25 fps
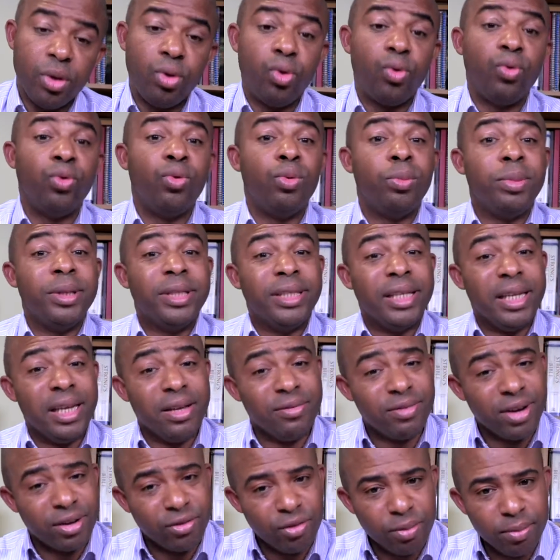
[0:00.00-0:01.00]
to be
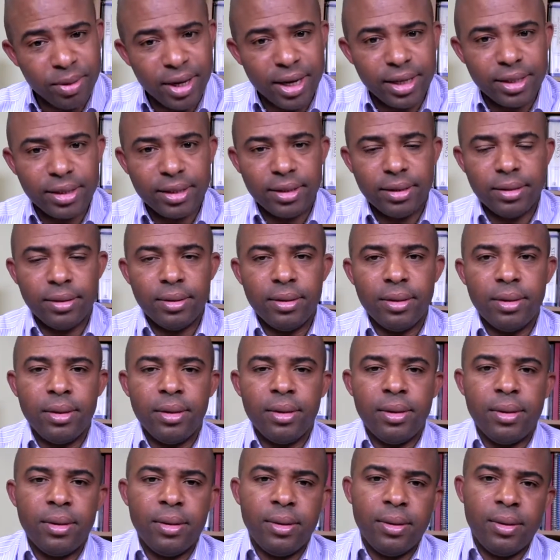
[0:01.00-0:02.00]
delivered from that.
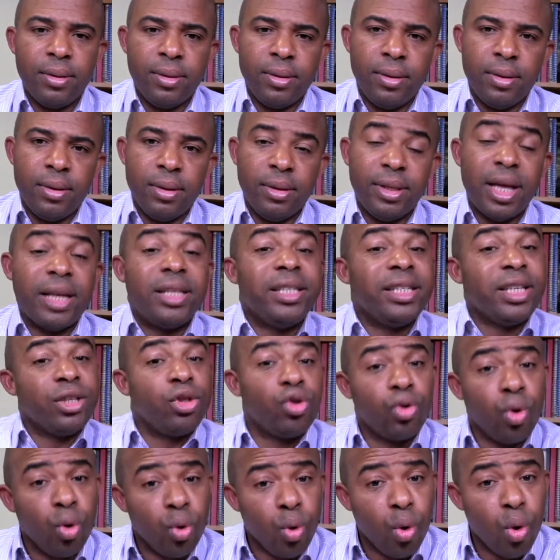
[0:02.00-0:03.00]
That is a
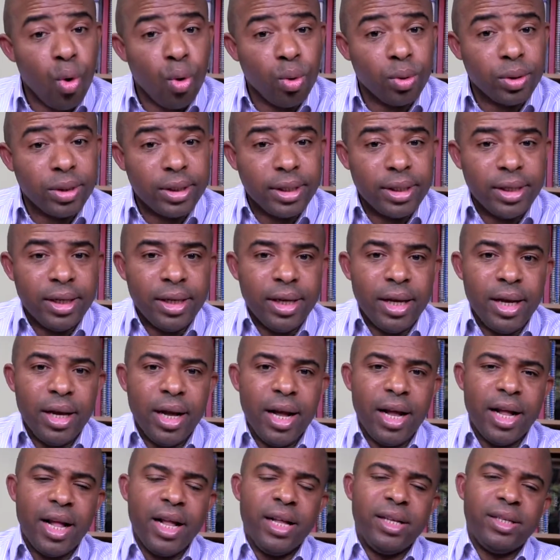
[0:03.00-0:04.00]
stronghold
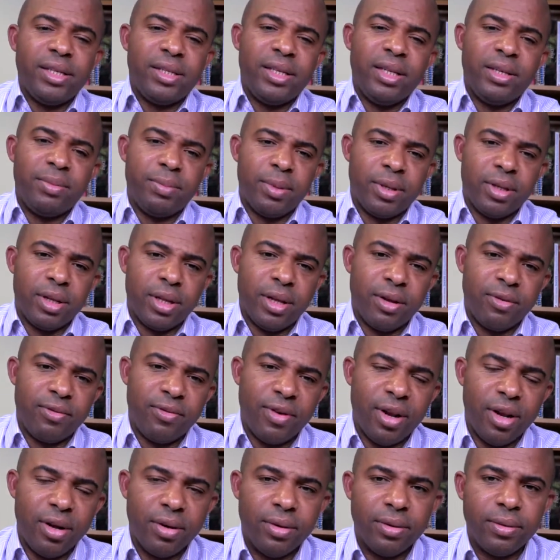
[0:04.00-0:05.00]
against this particular
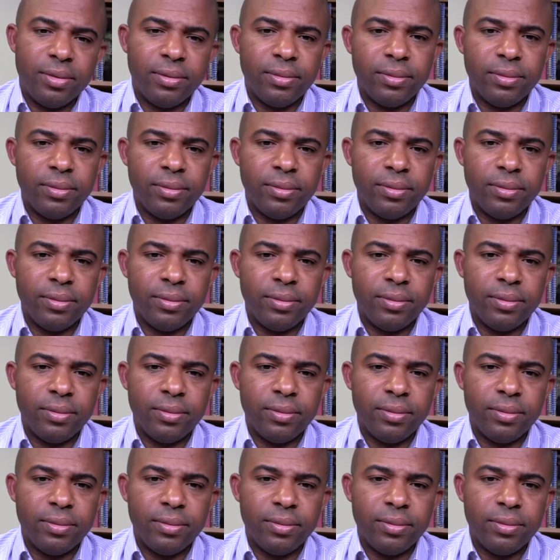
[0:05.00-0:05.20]
fellow.